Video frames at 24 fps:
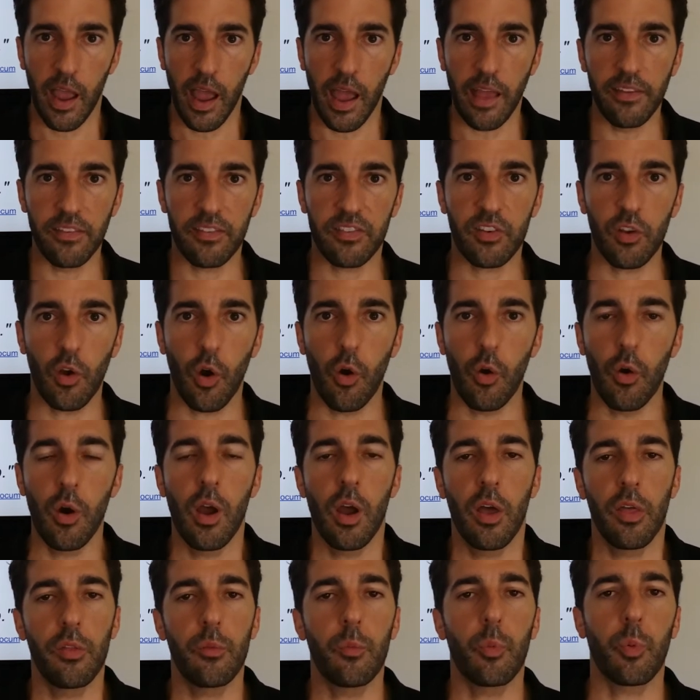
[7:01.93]
And so
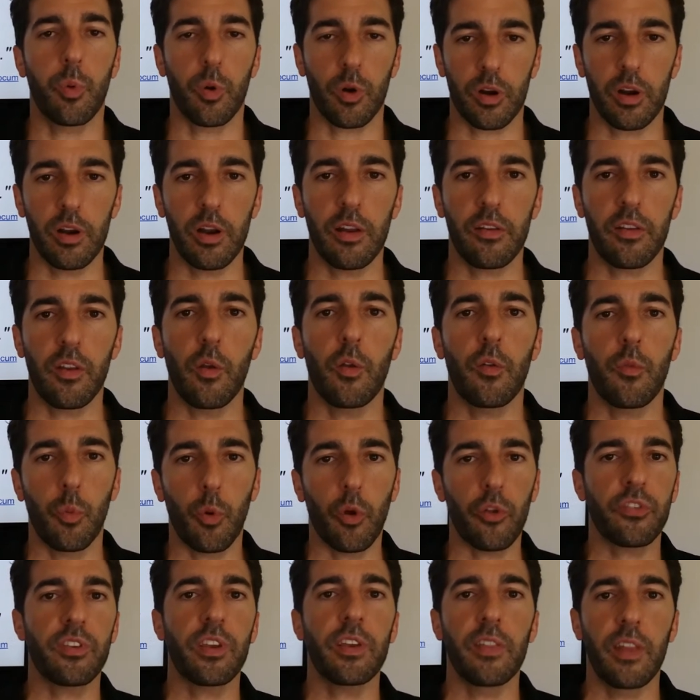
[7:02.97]

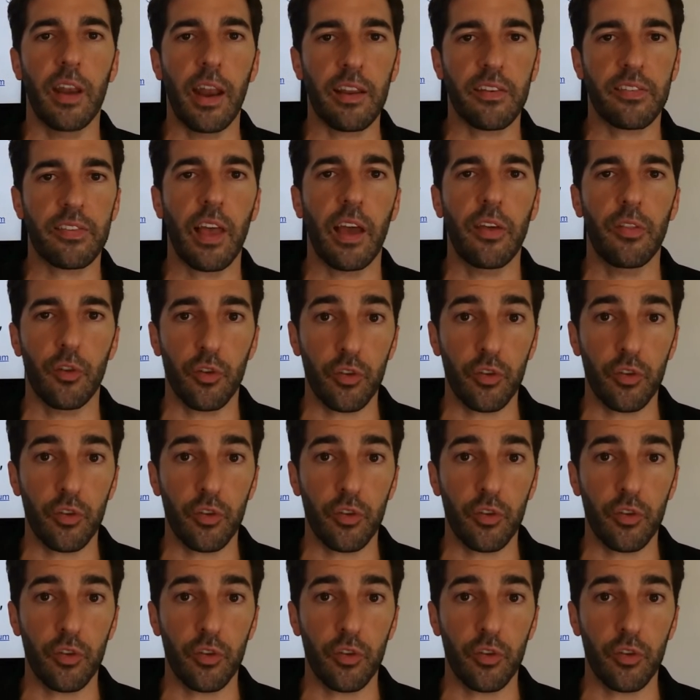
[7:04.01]
we'll see in the next slide,